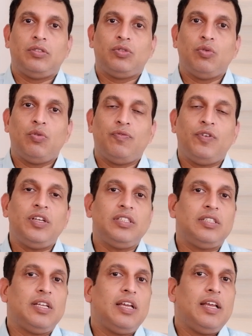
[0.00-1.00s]
So
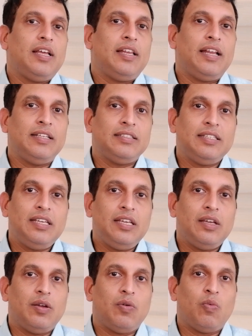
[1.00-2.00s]
first, let us
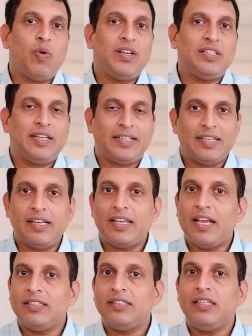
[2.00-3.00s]
see what is a rectal
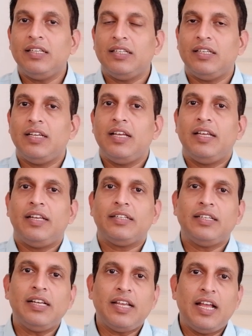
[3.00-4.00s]
cancer.
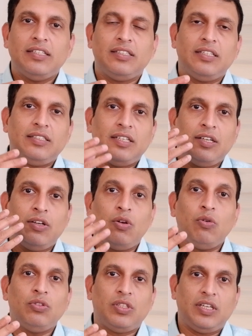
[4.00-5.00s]
Rectal cancer is a
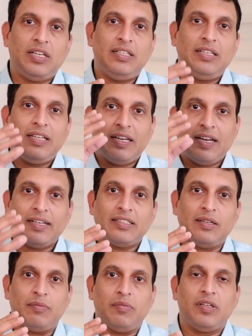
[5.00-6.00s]
growth in the
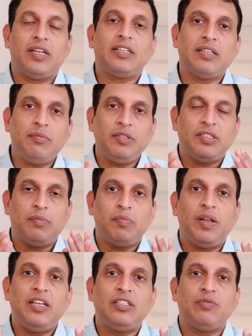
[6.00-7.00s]
rectum. Rectum is the
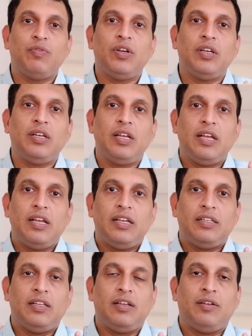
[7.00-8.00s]
place where
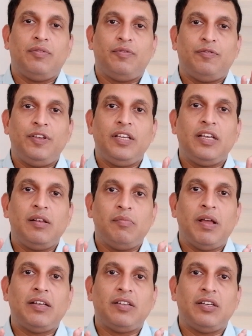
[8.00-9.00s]
the fecal
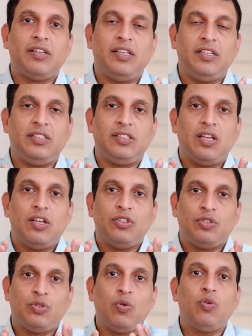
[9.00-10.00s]
matter is
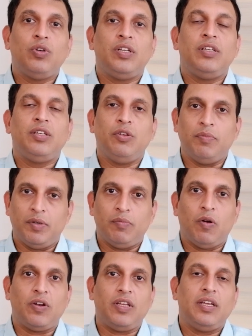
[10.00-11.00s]
stored in human
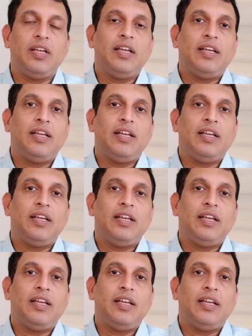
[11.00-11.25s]
body.